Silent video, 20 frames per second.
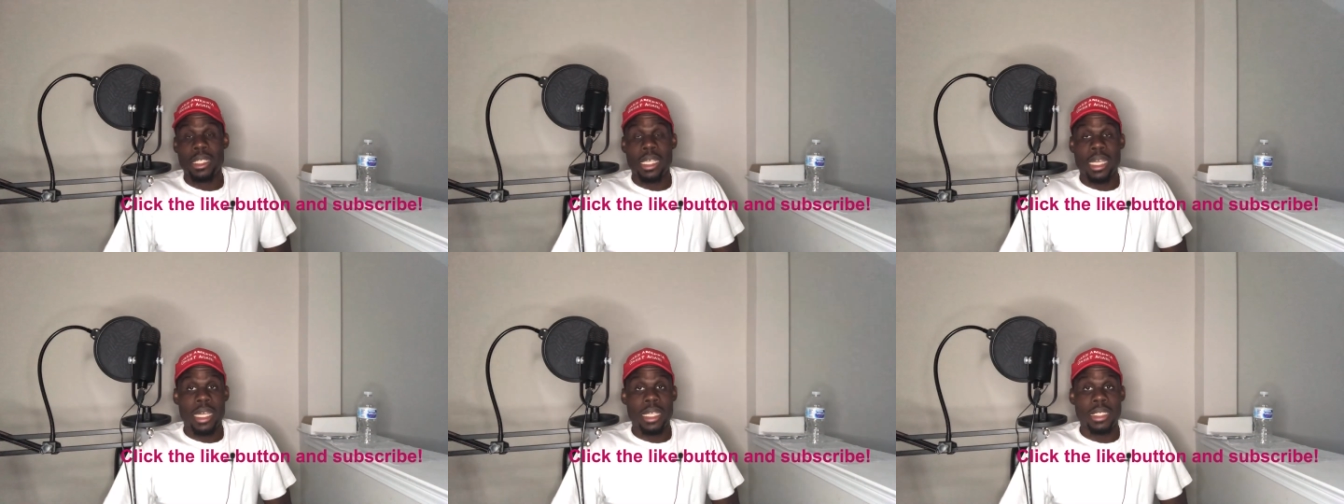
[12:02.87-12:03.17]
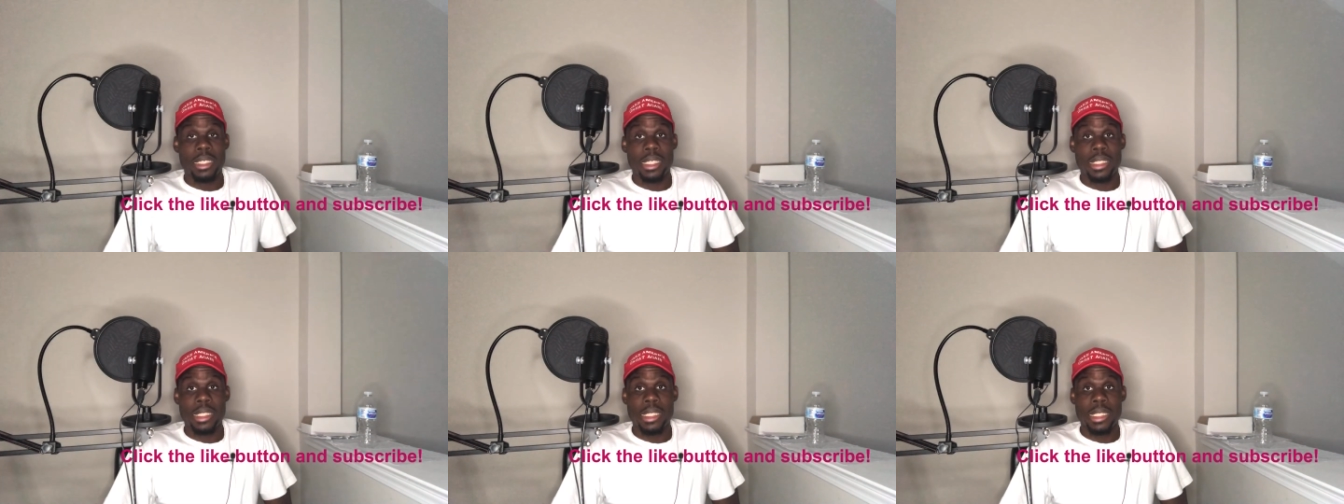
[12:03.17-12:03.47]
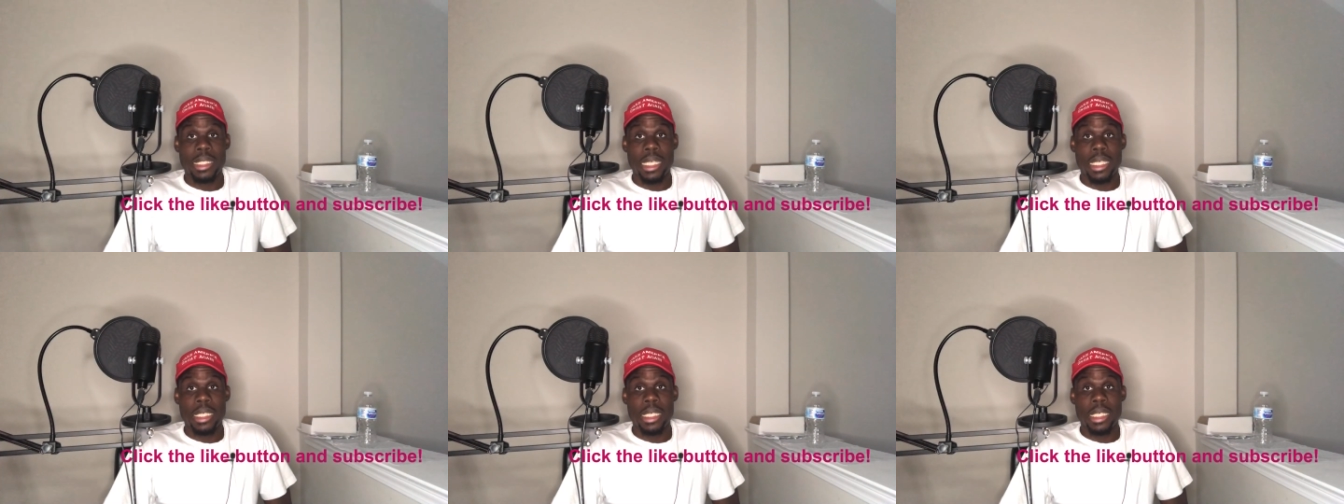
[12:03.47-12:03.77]
doesn't
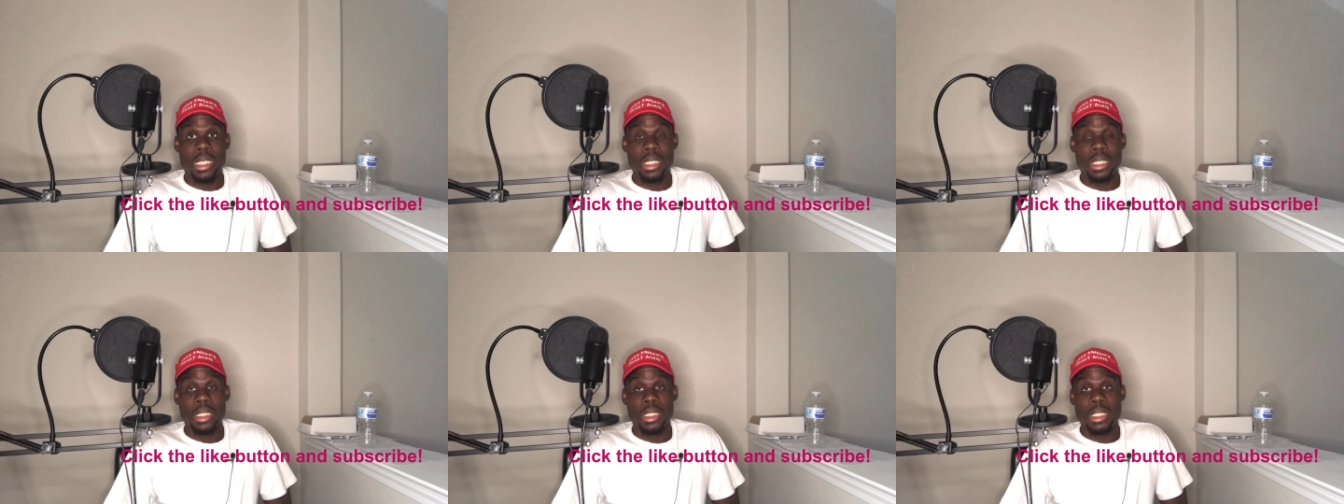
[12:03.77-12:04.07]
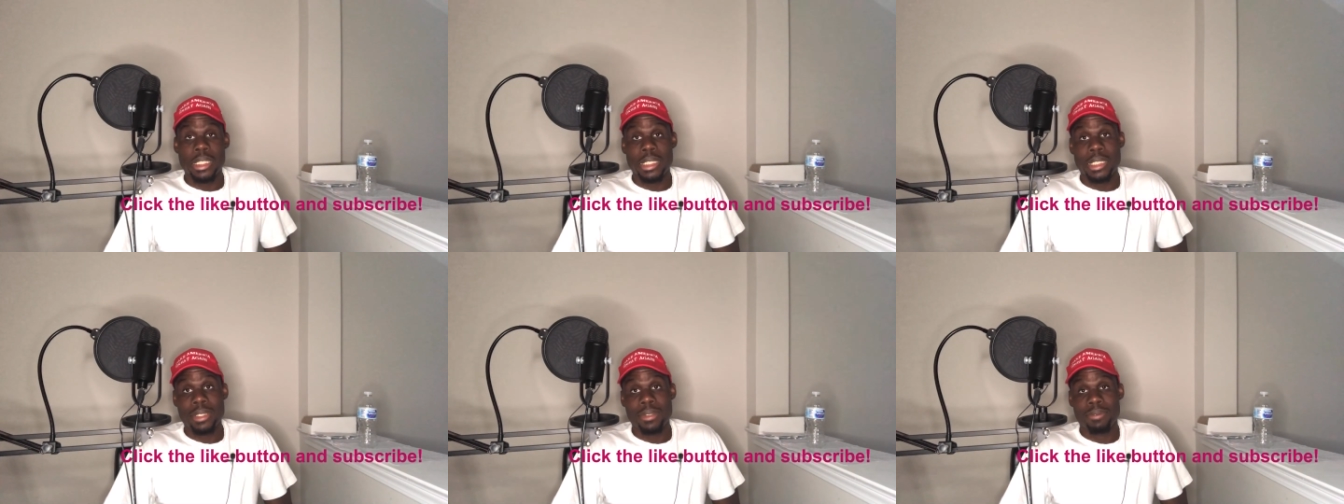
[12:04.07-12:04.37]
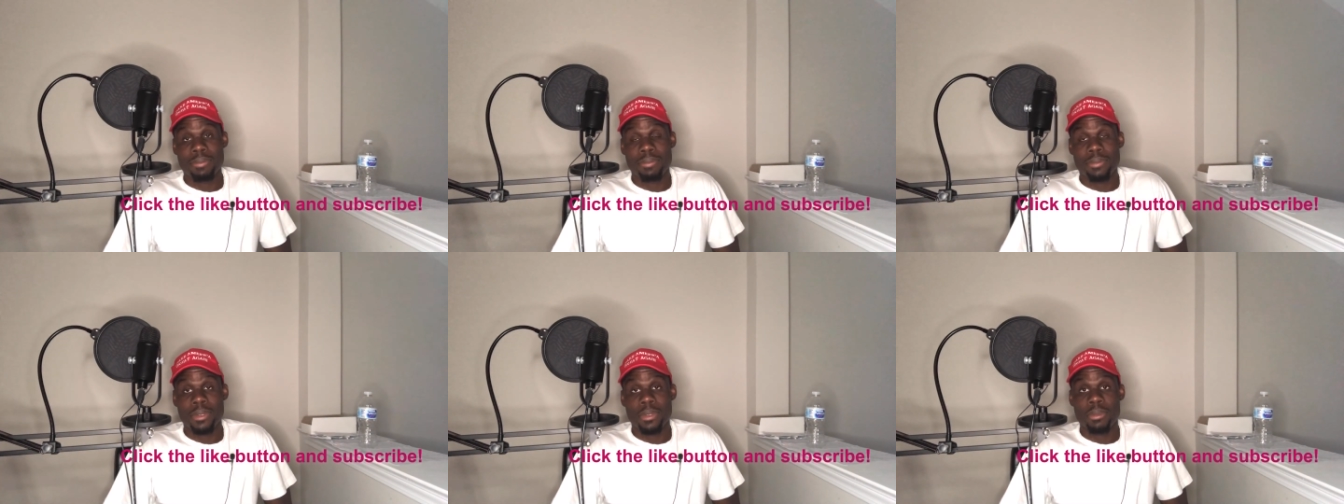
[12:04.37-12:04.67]
like ugly.
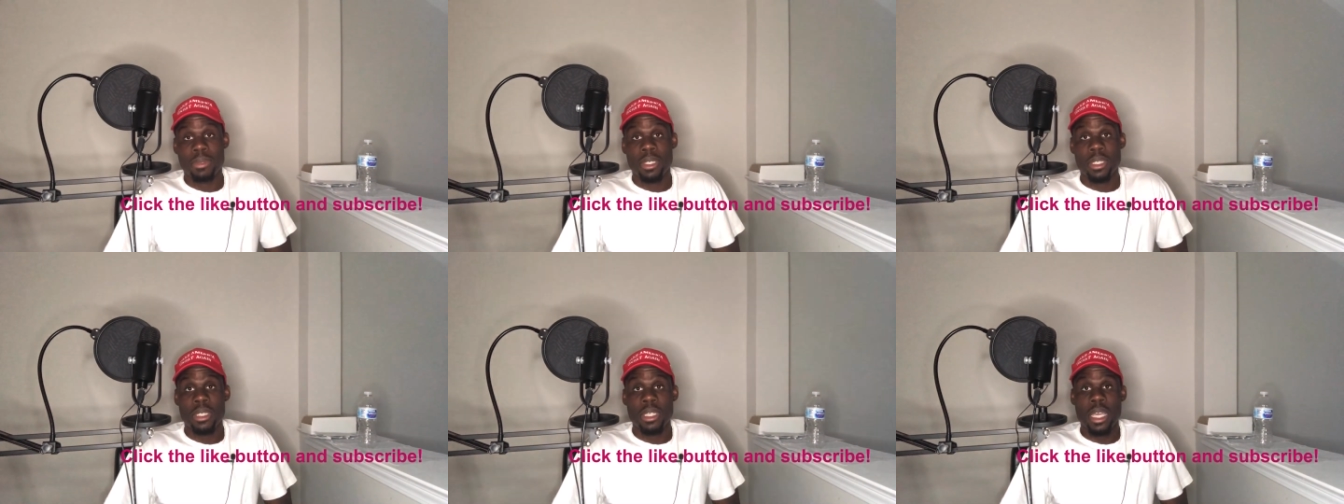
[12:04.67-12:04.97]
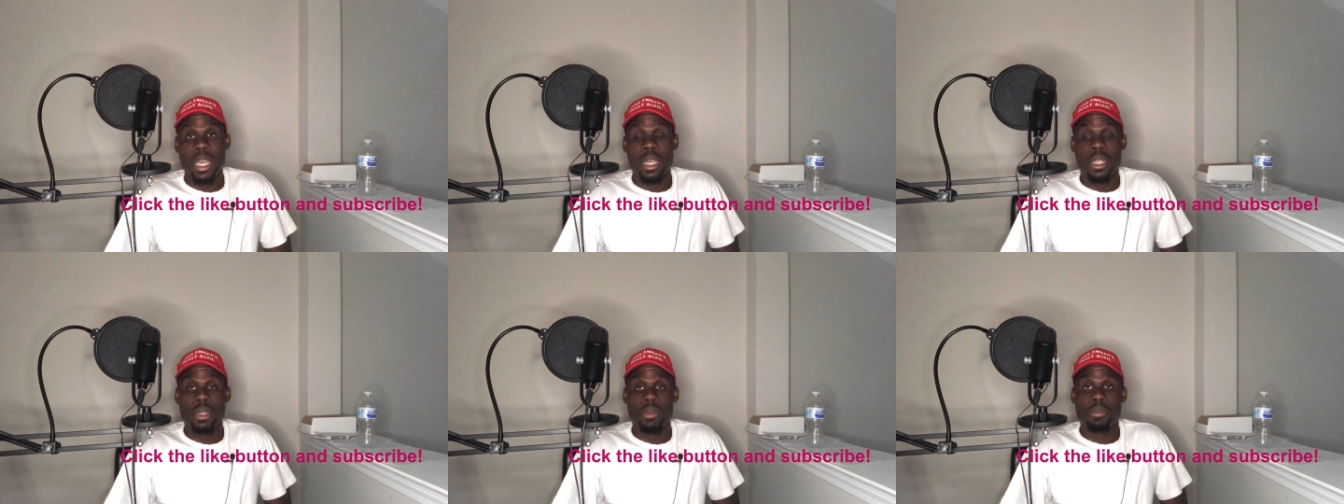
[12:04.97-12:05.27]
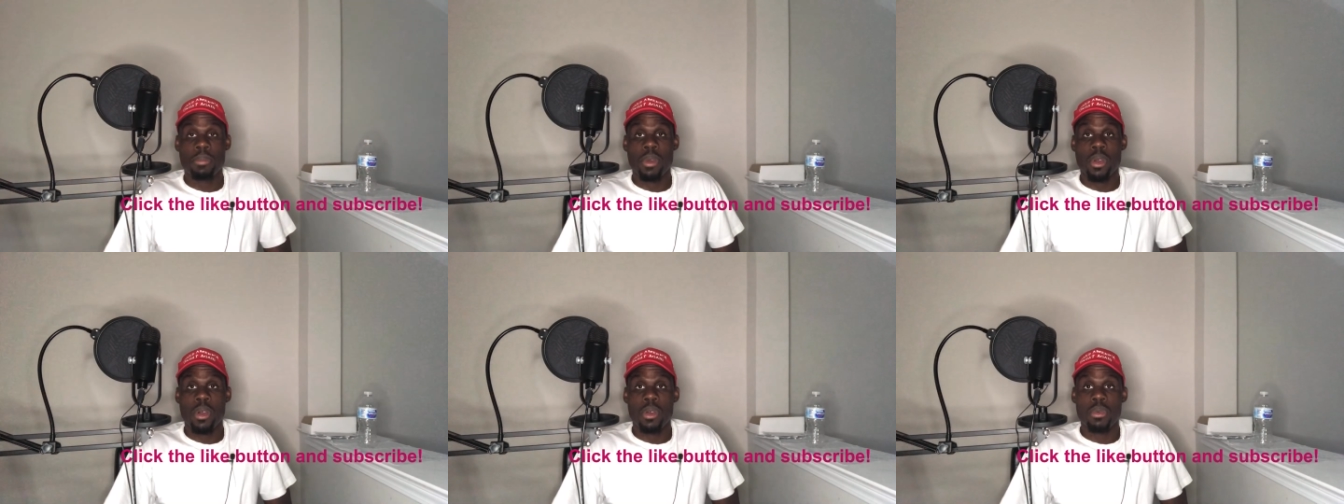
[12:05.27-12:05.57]
I mean, Alec
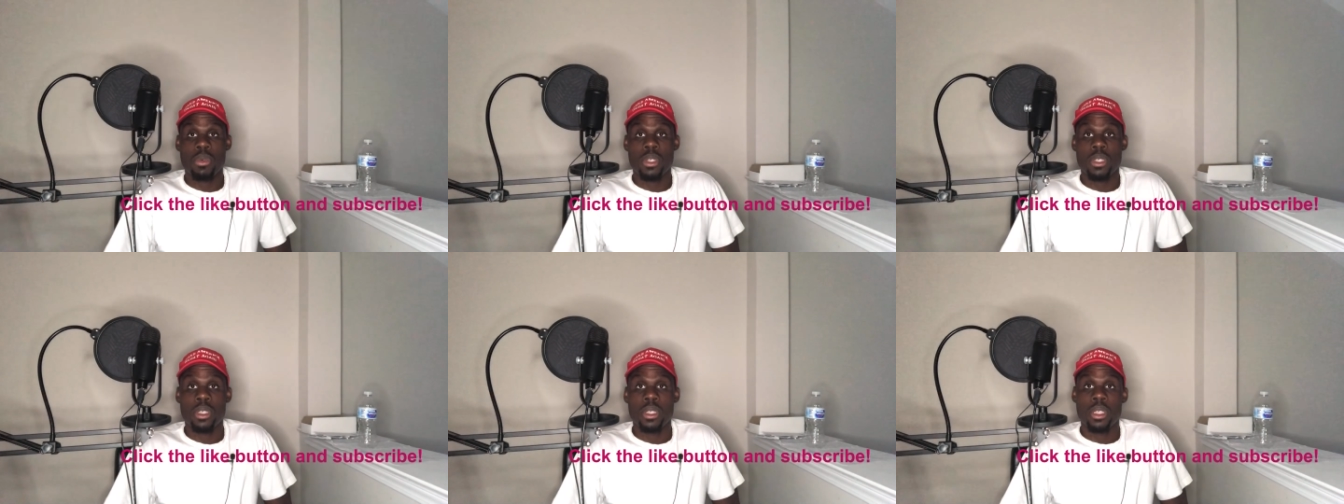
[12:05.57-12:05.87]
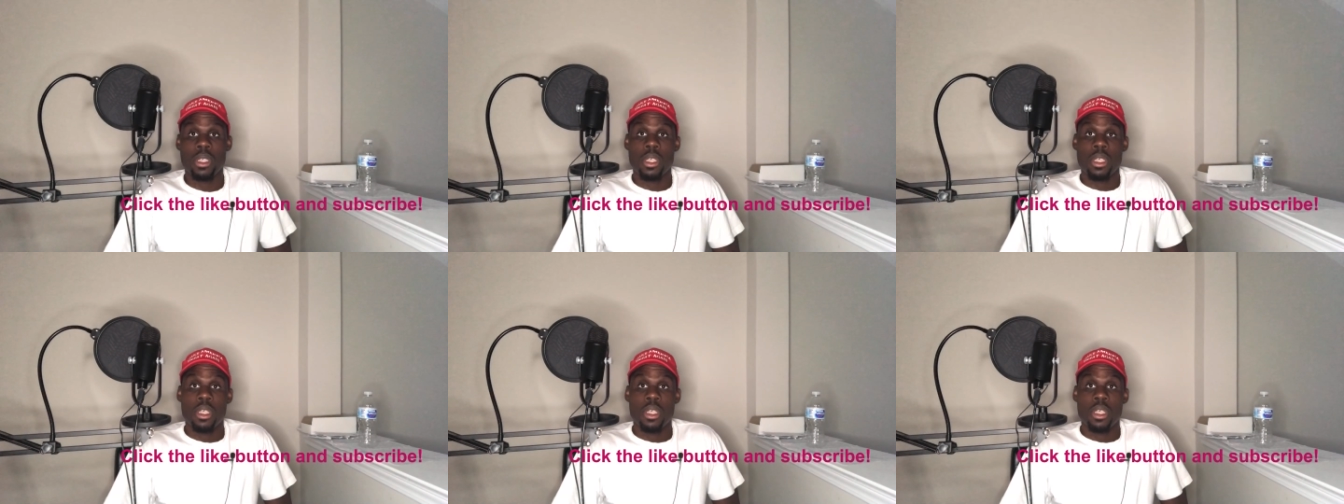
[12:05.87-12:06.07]
Baldwin,